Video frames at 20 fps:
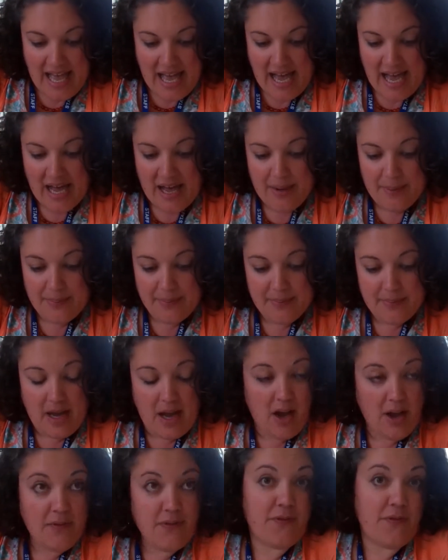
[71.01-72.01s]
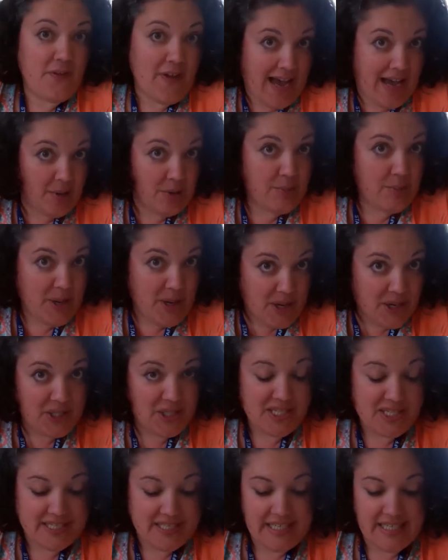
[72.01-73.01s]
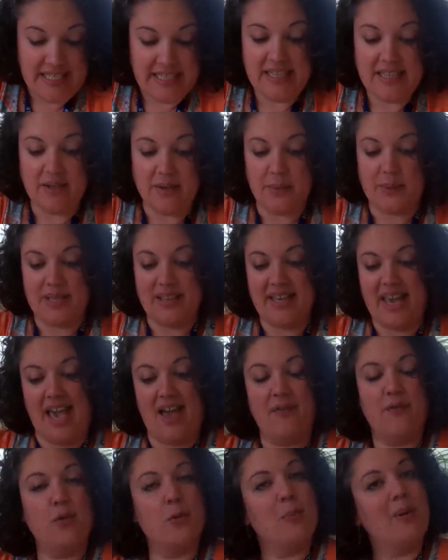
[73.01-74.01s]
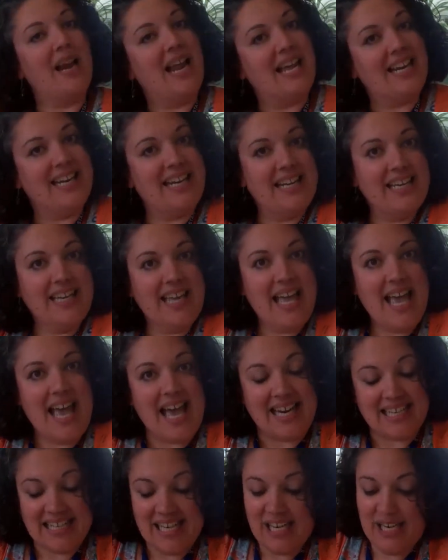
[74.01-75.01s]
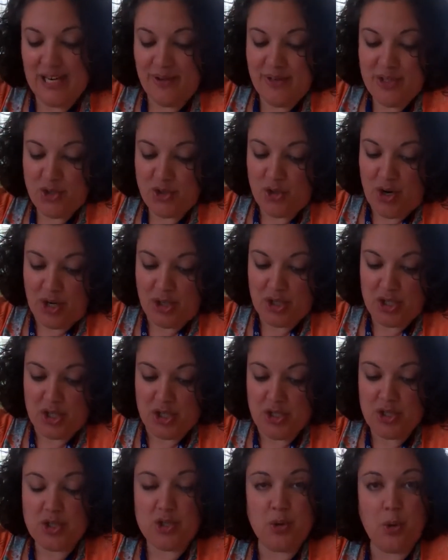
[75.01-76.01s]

I've found personally that with careful planning and clear instructions,